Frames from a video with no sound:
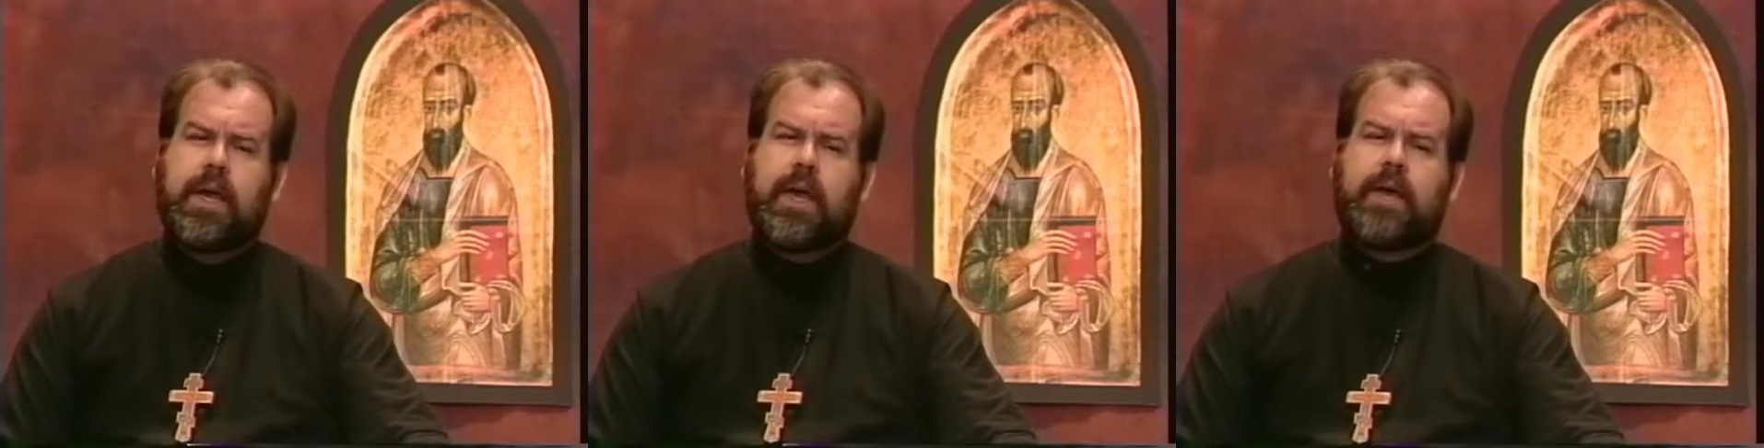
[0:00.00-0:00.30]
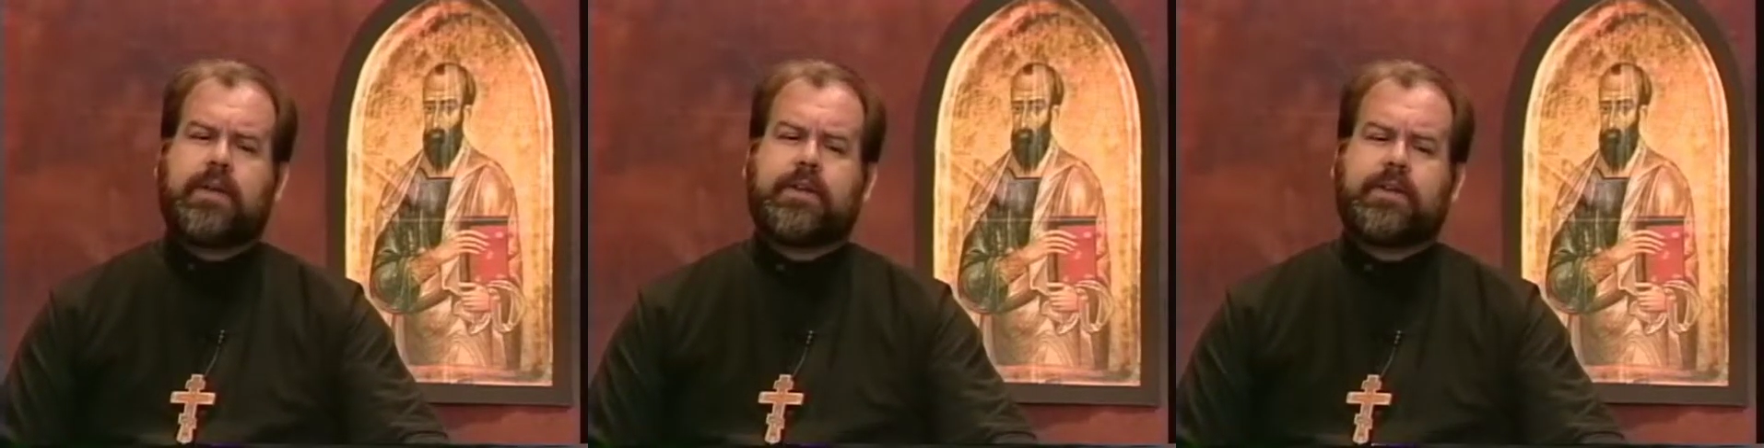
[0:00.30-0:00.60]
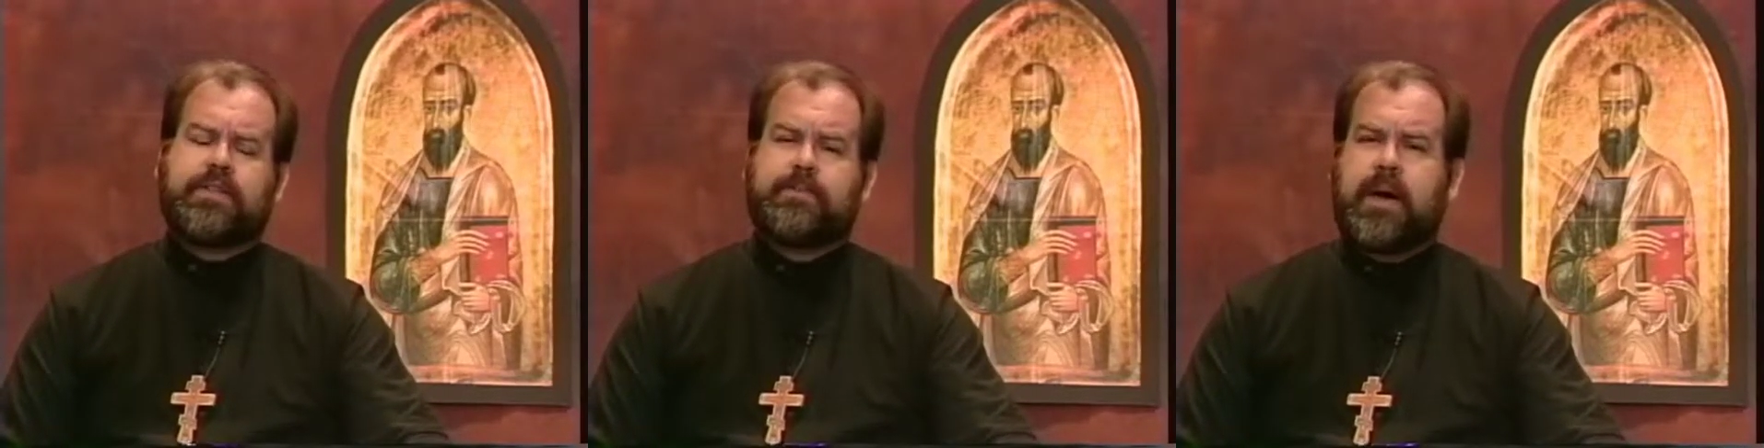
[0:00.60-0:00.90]
and
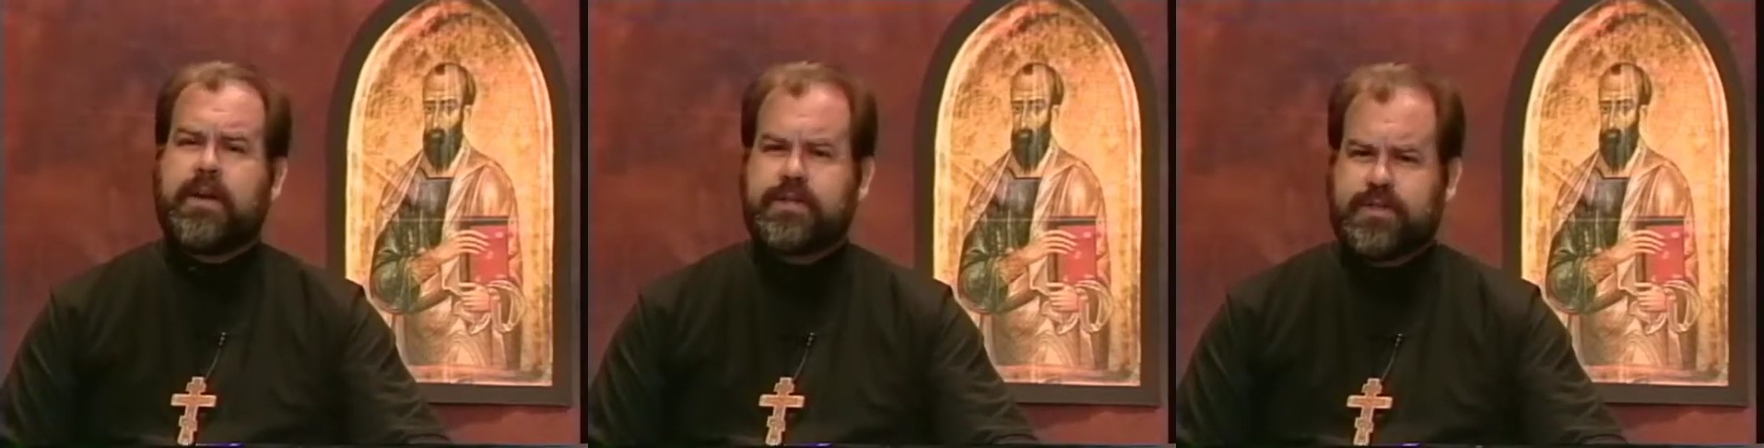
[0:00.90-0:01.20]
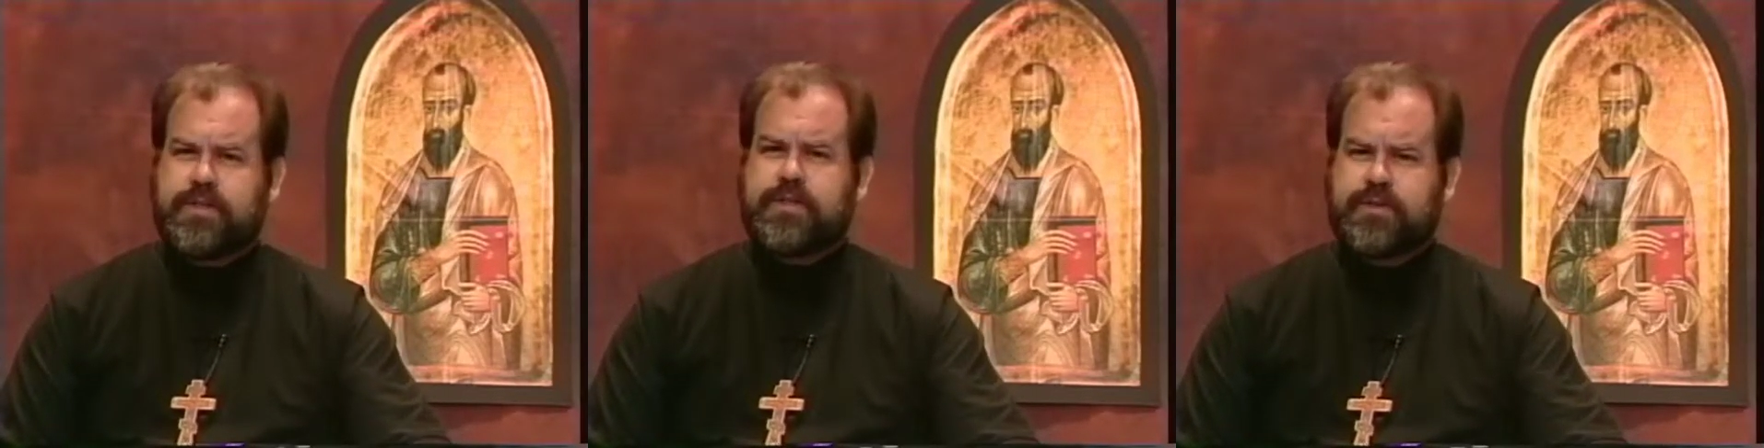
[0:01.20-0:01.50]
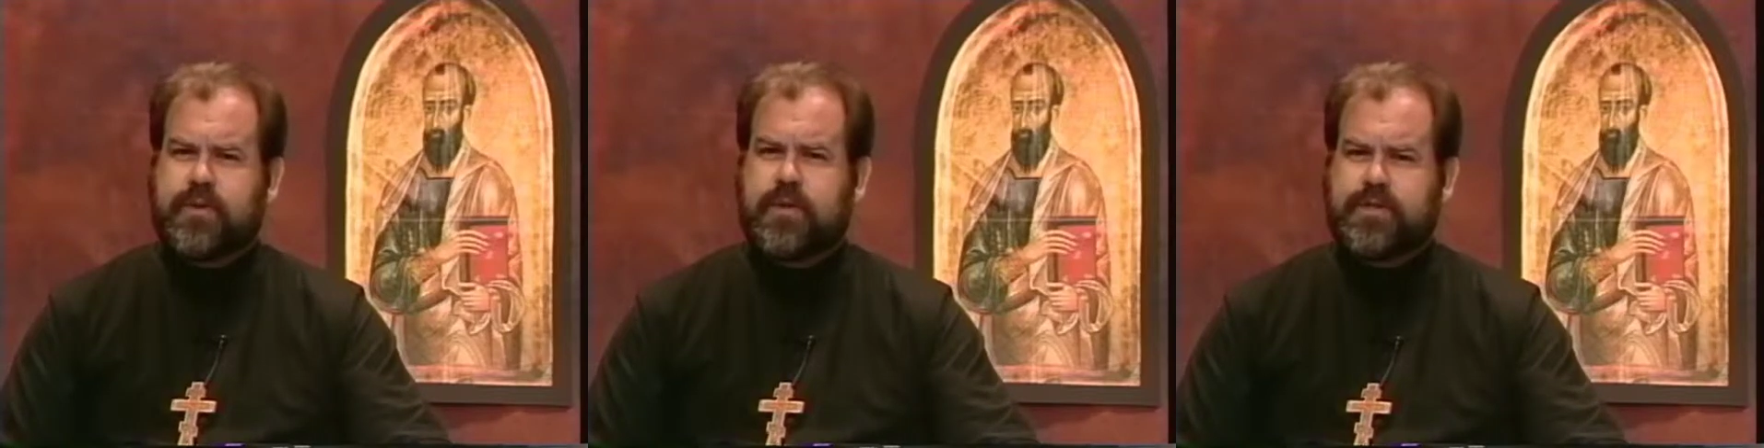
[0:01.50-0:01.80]
it is by
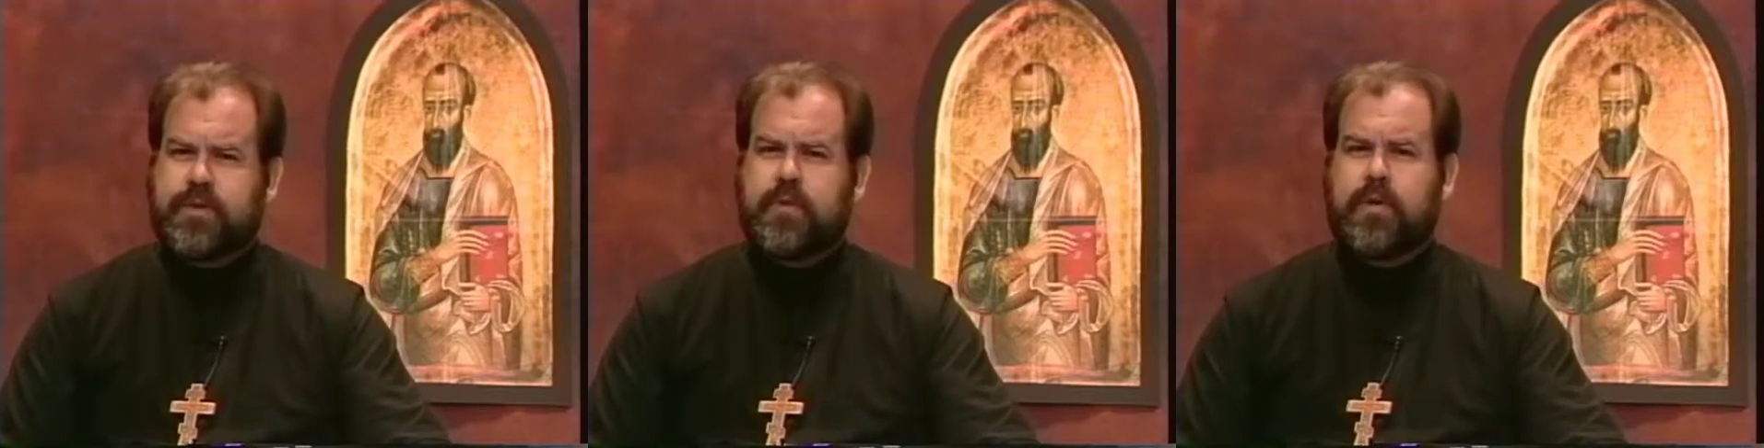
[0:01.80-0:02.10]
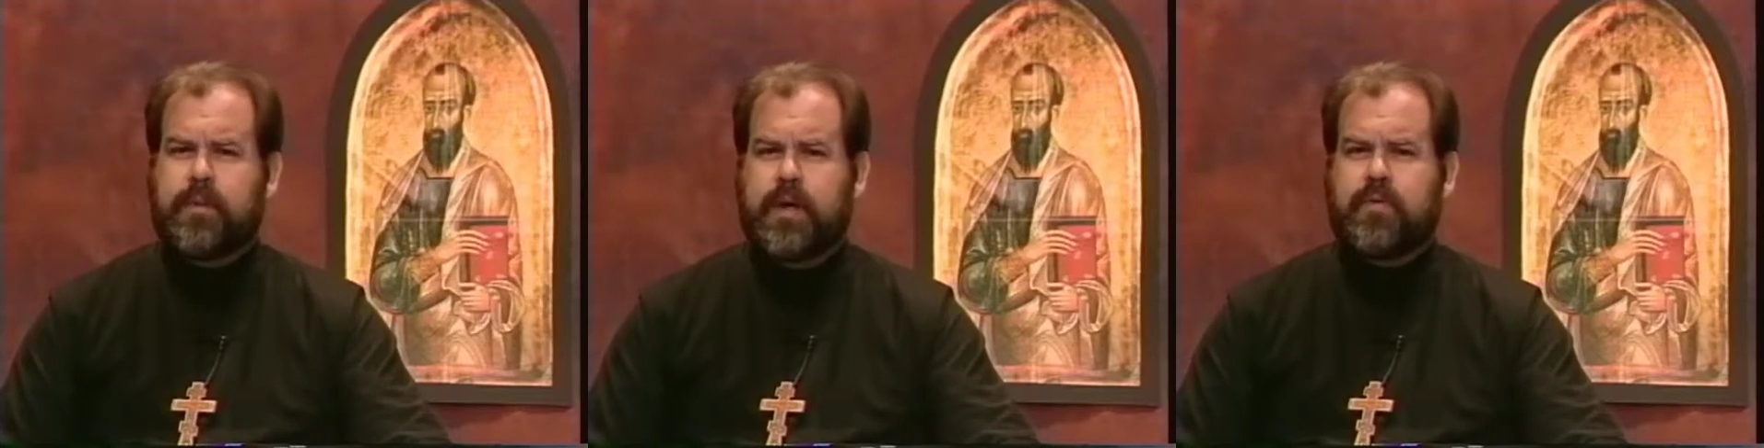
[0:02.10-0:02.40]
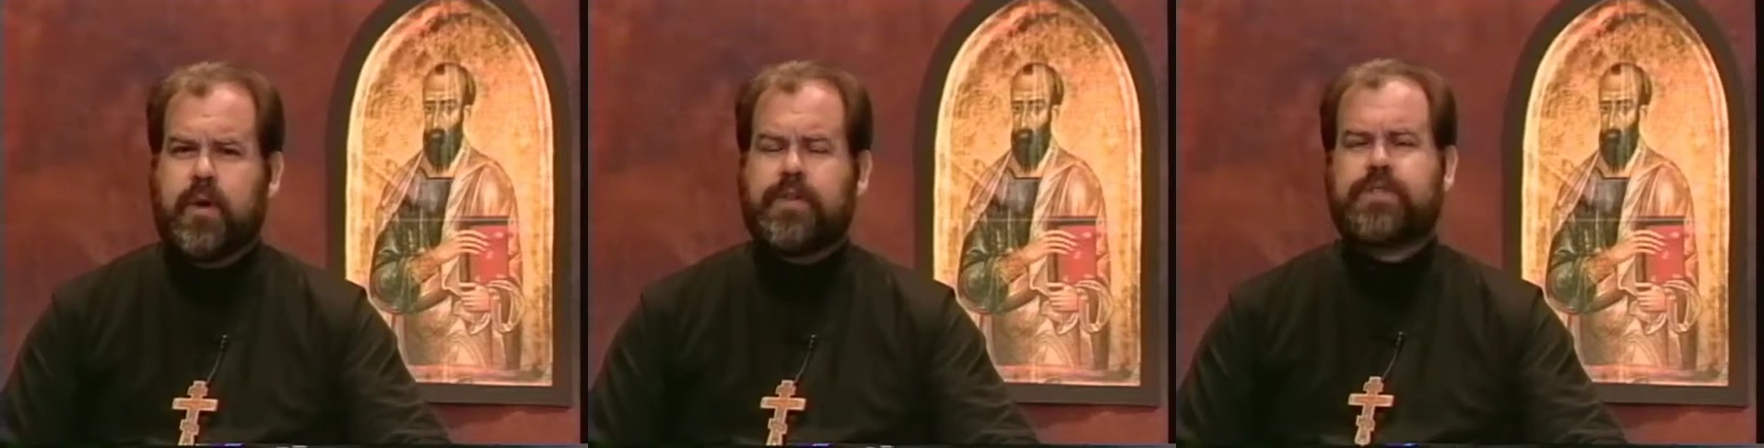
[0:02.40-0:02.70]
Jesus Christ that we're
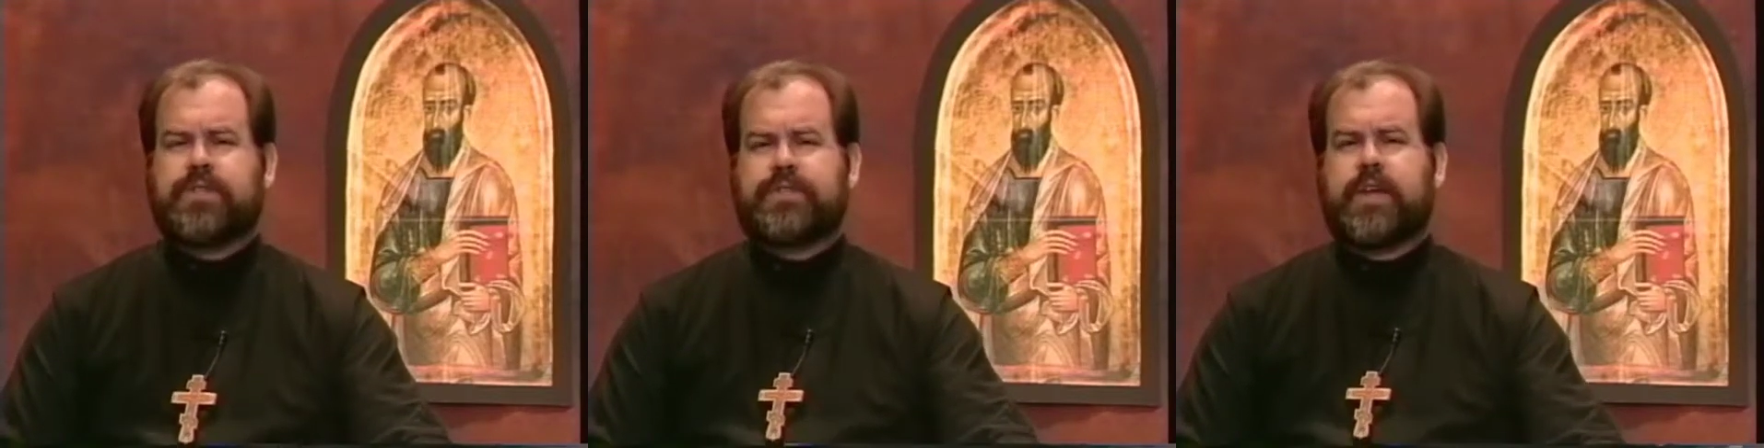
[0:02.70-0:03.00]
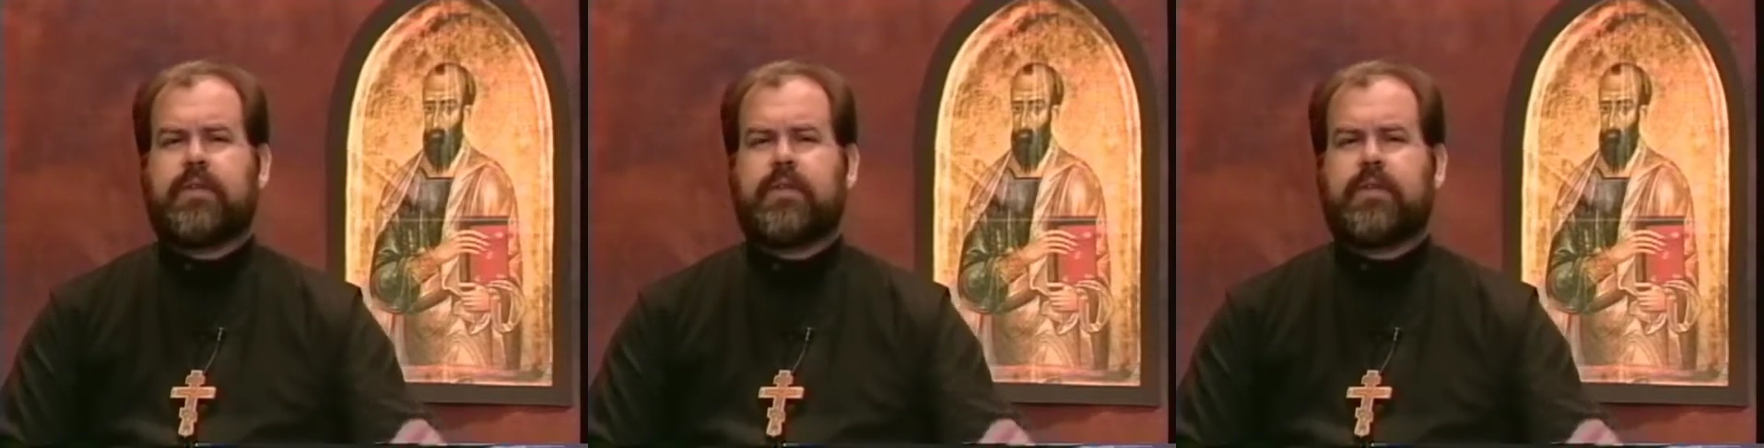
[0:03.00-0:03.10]
made righteous.